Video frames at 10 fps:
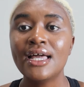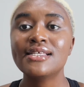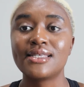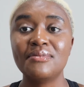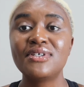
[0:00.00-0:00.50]

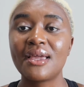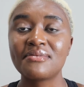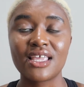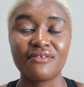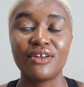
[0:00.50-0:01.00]

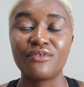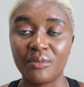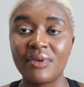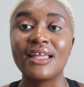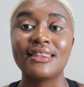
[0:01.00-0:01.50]
Sometimes, even
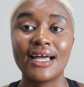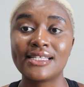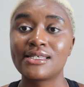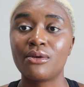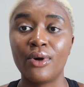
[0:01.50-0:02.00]
for me,
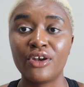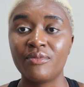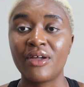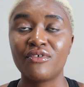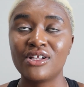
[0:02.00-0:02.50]
that's one of
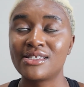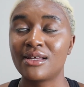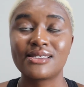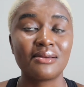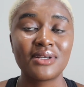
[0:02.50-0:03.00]
my faults.
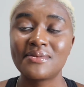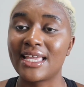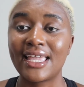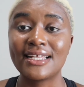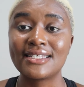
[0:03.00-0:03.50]
Sometimes
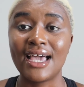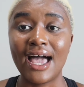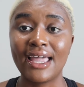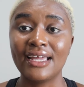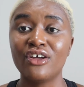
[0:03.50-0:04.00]
I get
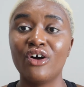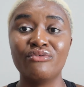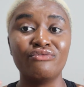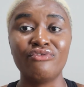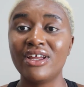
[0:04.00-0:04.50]
tired
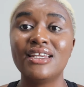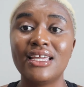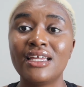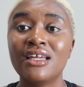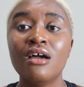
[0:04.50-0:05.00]
of
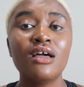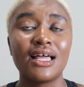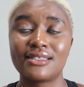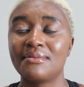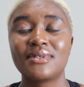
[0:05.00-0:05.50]
reading.
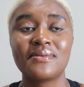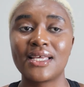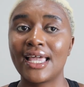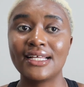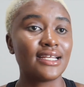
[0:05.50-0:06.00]
Sometimes
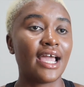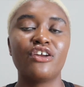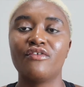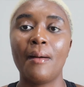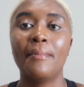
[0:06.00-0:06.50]
I get
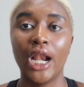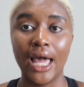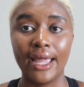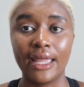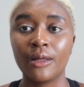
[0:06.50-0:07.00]
tired of
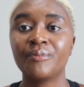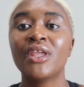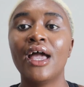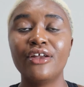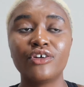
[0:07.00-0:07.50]
applying.
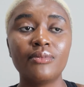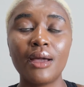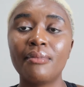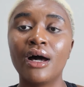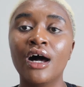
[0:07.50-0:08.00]
And
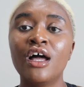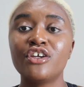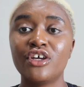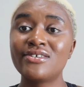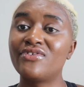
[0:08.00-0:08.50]
remember,
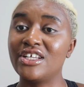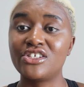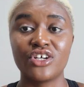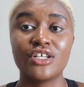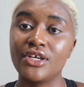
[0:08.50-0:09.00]
don't
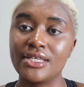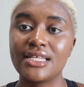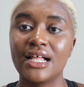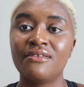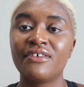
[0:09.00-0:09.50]
frustrate
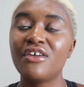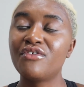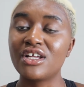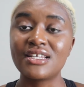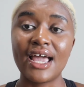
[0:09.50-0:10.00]
yourself. If
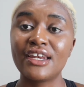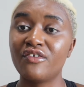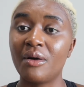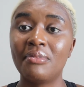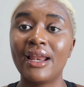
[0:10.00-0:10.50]
you're tired
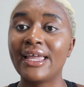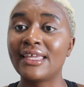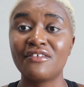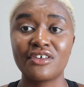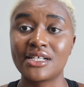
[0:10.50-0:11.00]
of
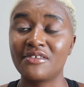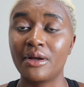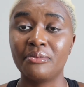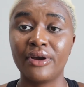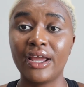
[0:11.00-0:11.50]
applying, give yourself
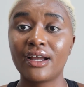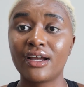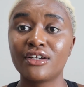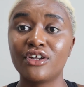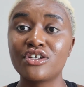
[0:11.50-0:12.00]
a
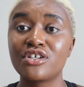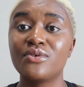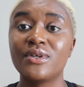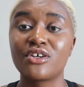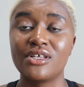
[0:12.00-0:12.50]
break. Don't
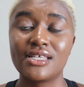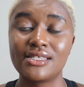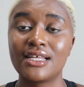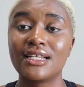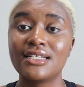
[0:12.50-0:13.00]
do it
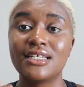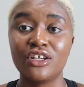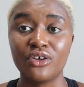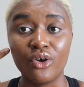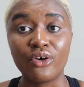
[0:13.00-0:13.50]
consistently till
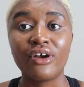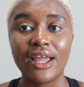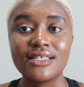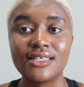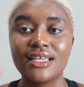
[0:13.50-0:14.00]
you go
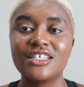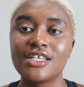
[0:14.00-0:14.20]
crazy.